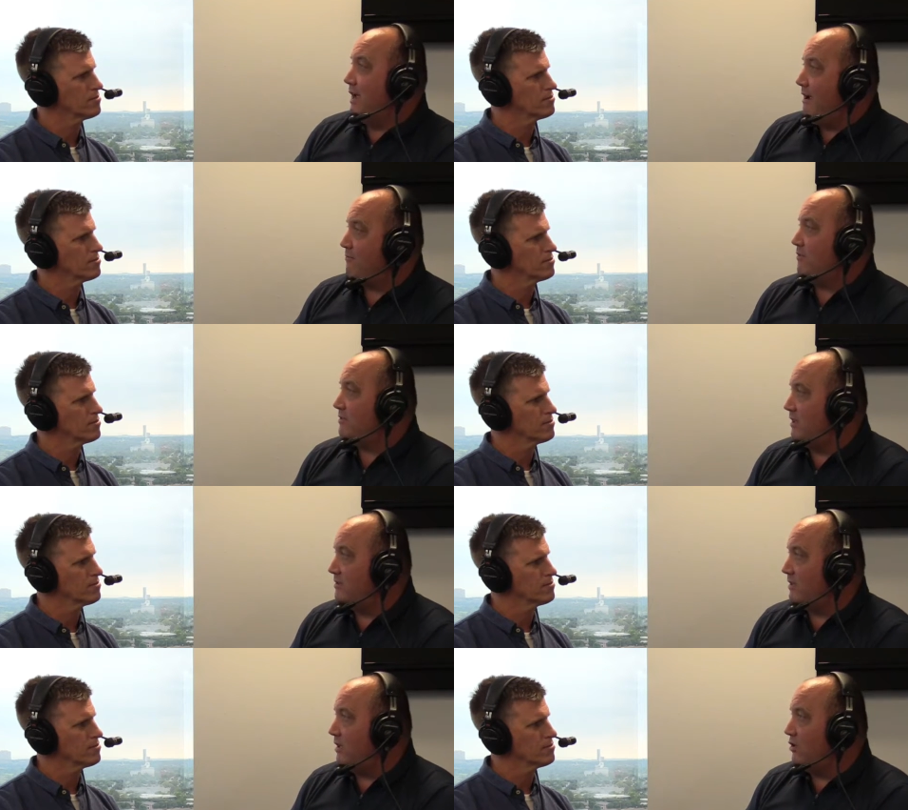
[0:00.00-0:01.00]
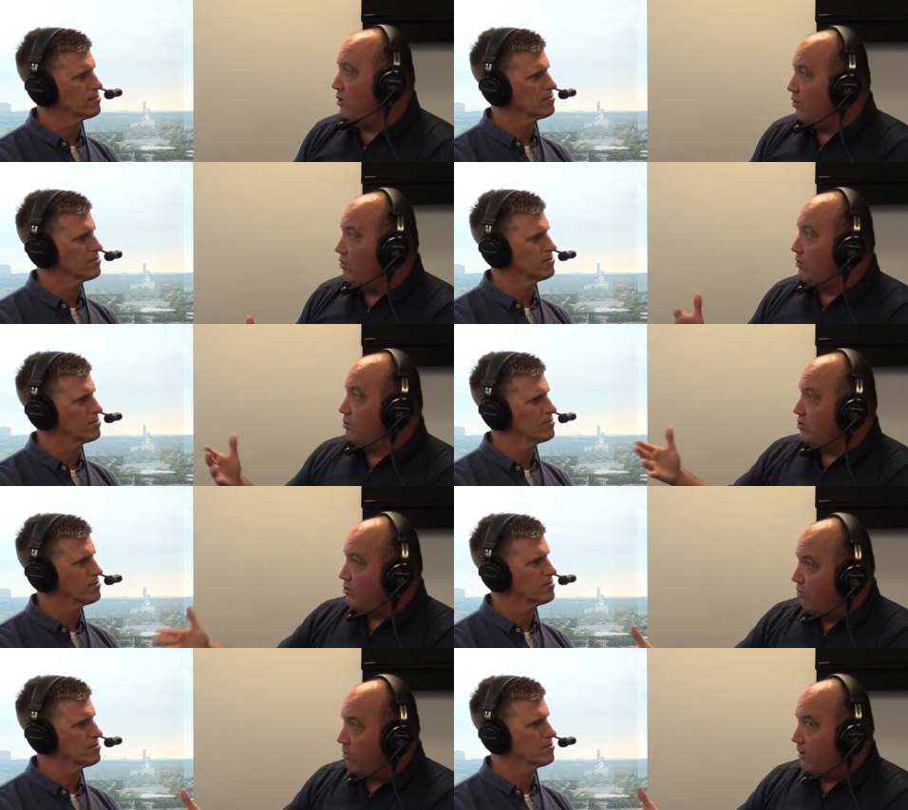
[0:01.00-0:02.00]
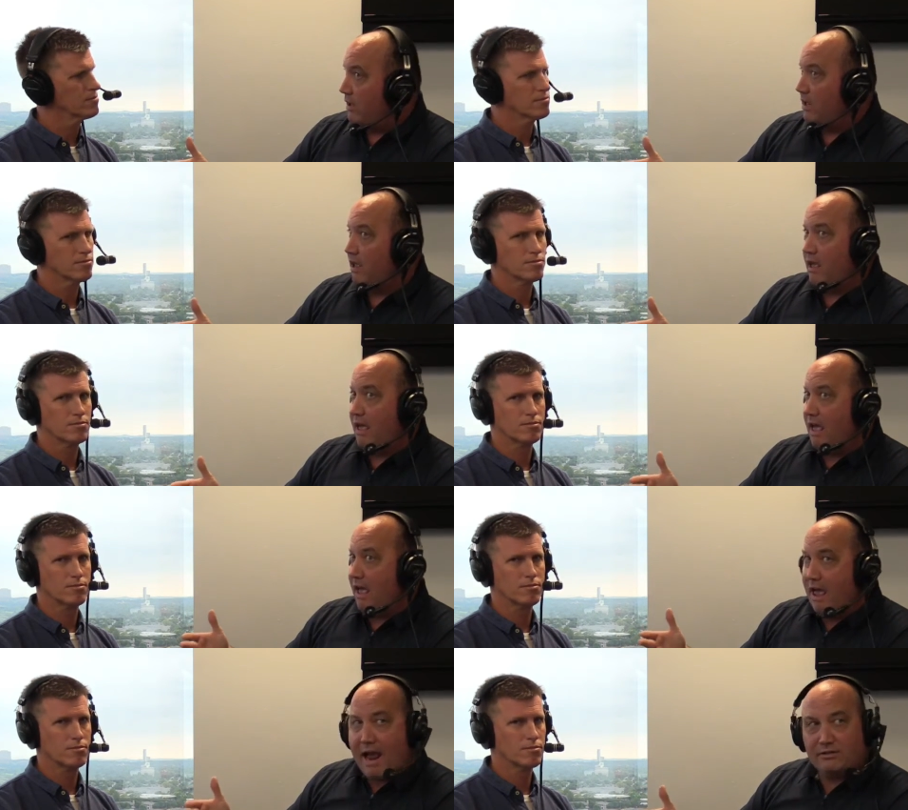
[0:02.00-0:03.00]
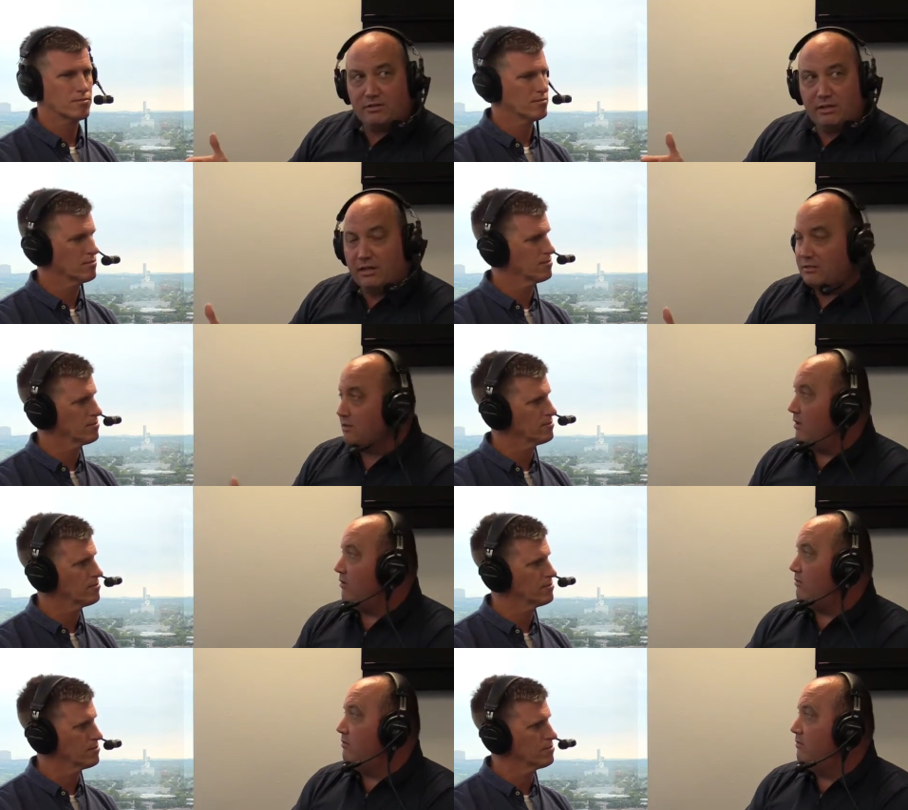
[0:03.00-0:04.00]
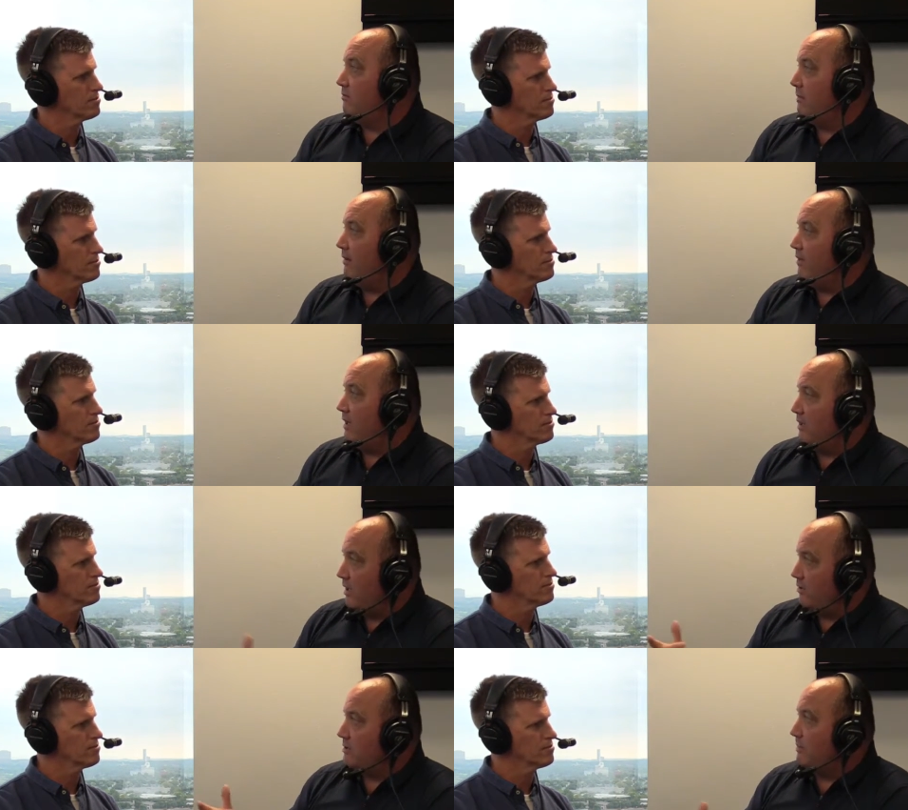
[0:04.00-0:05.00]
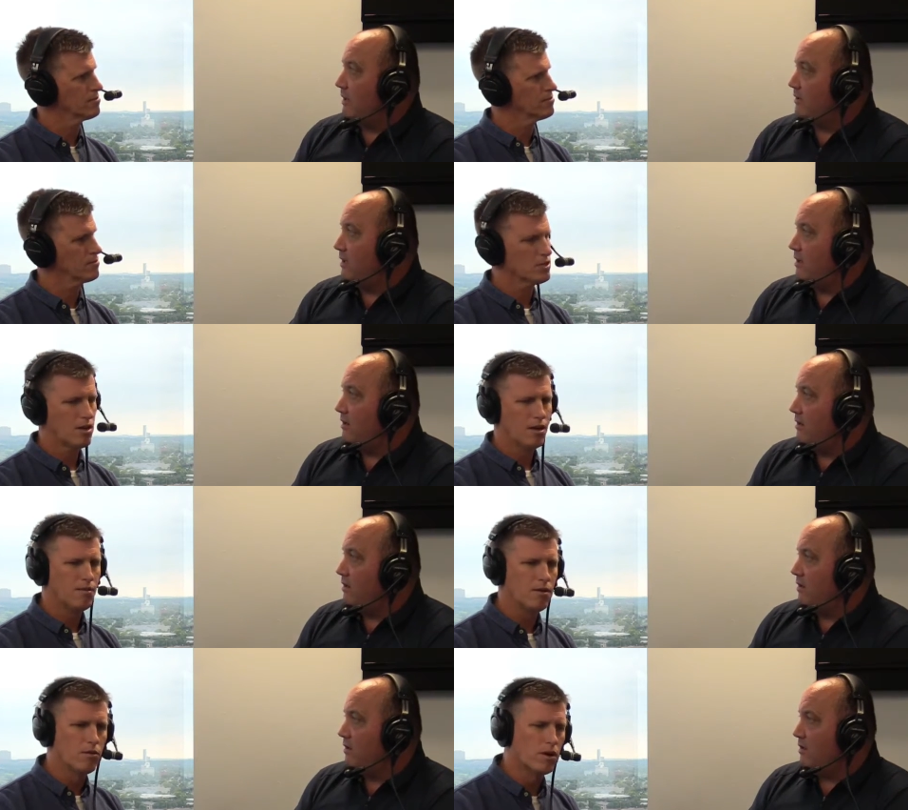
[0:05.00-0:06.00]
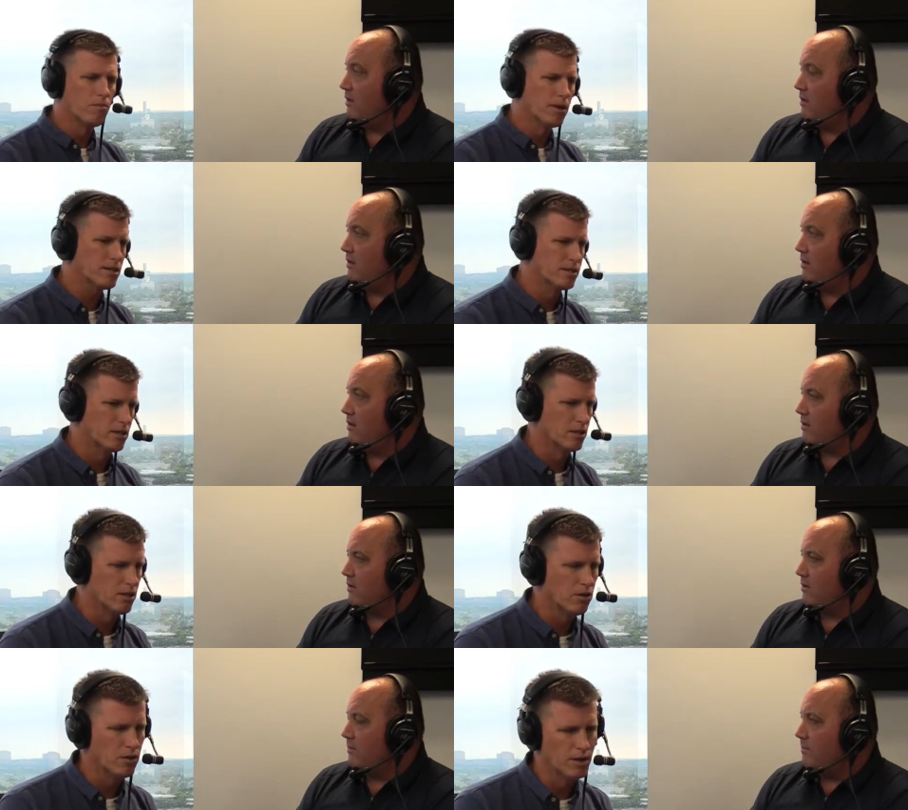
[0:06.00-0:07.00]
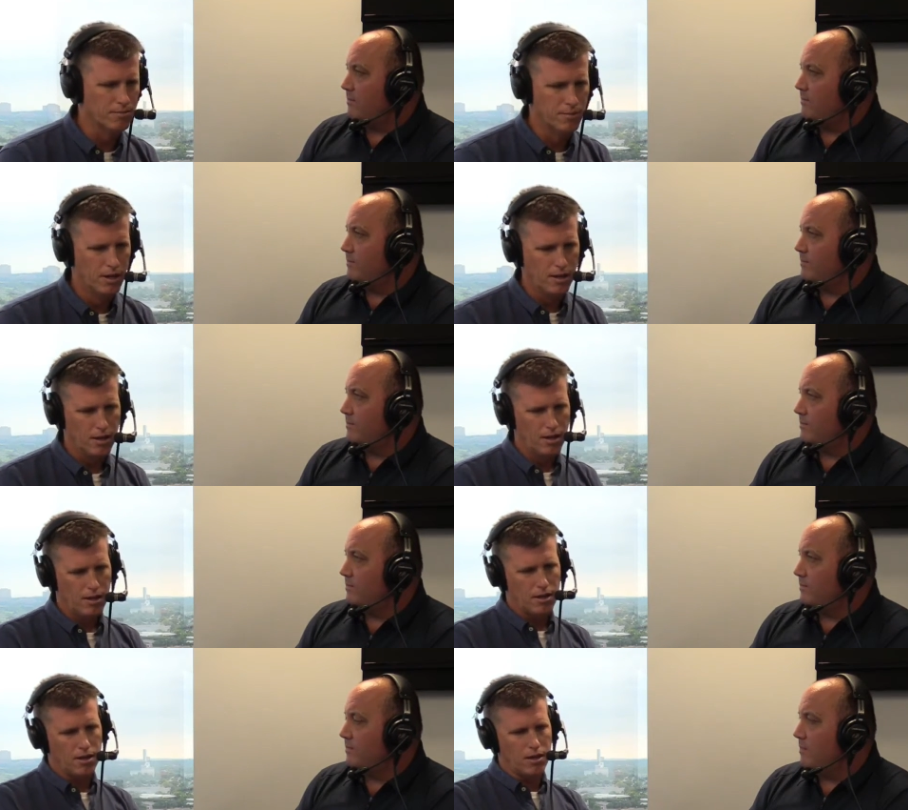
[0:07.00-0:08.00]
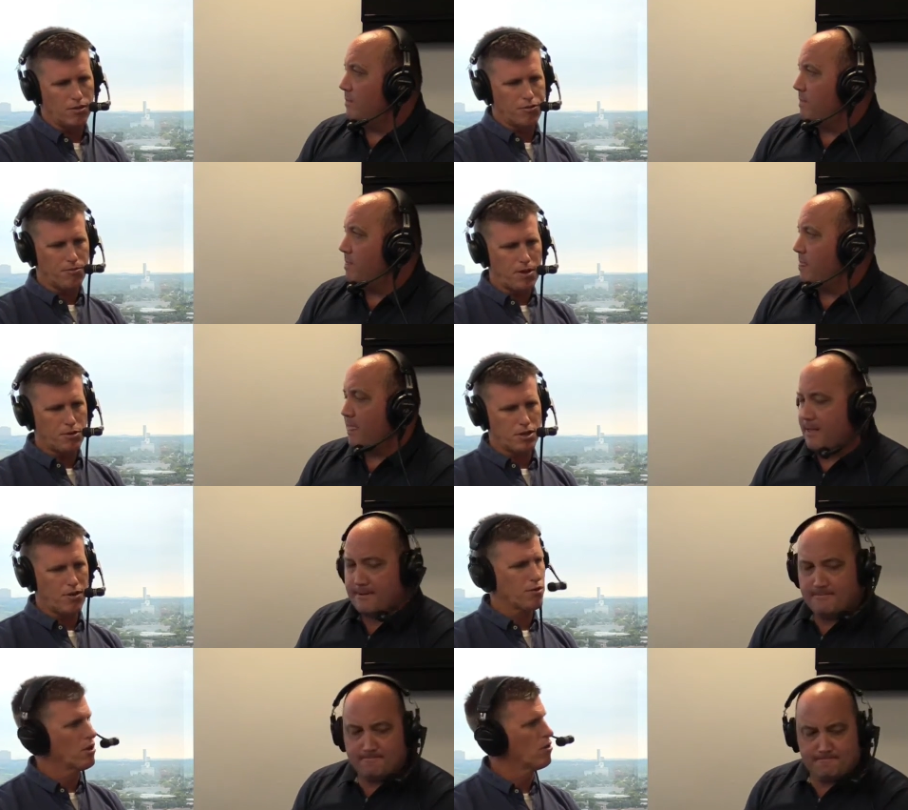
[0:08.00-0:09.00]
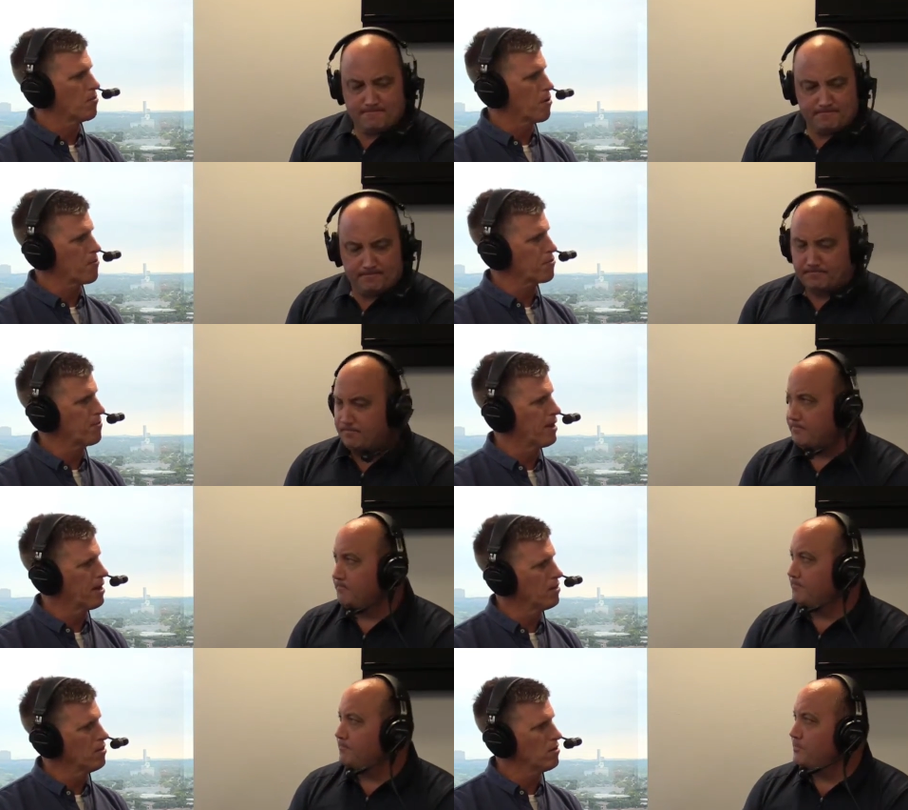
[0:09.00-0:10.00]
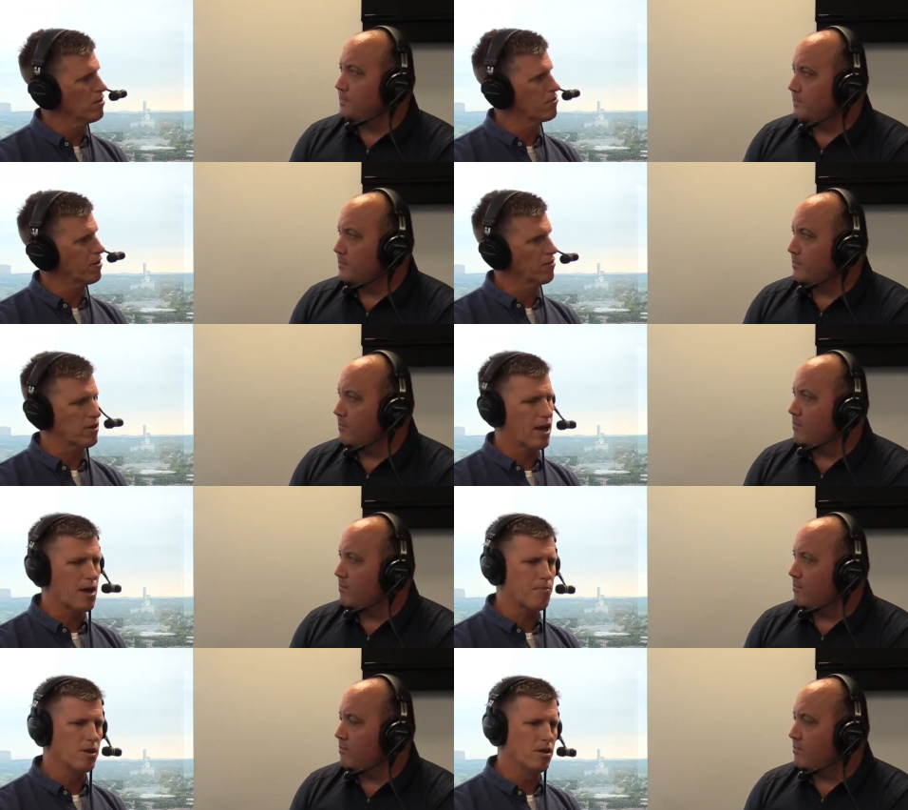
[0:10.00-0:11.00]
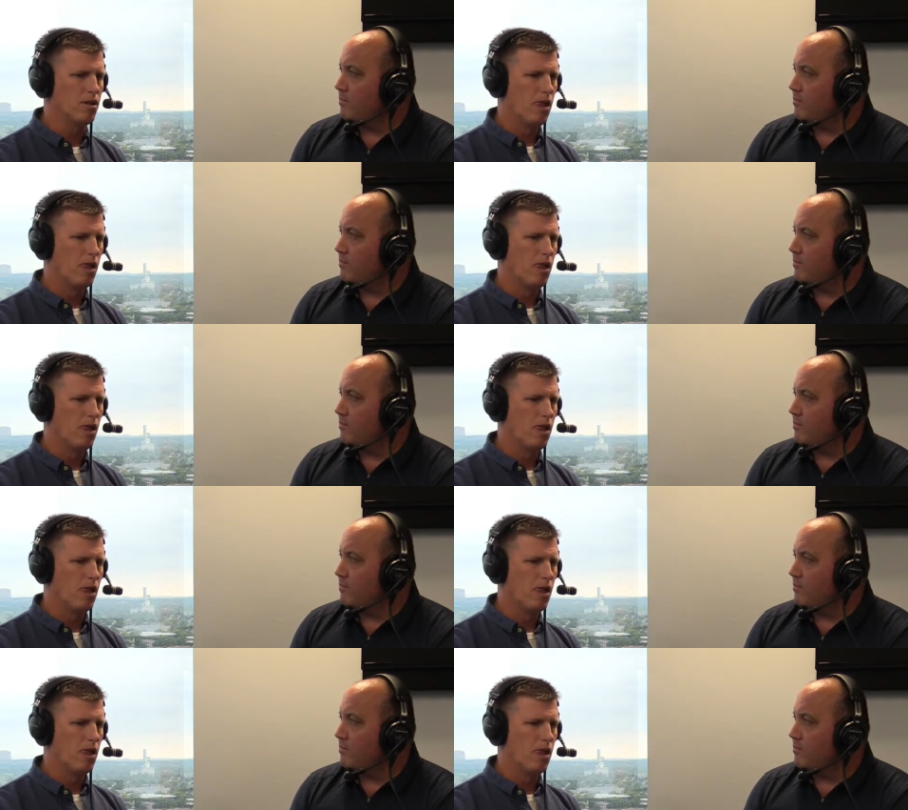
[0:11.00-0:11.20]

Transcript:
Speaker 1: after this incident, your story actually gets told by Vicky. Tell us about that.
Speaker 2: And what a blessing, you know. Um, sometimes you never know the purpose behind these things that happen. And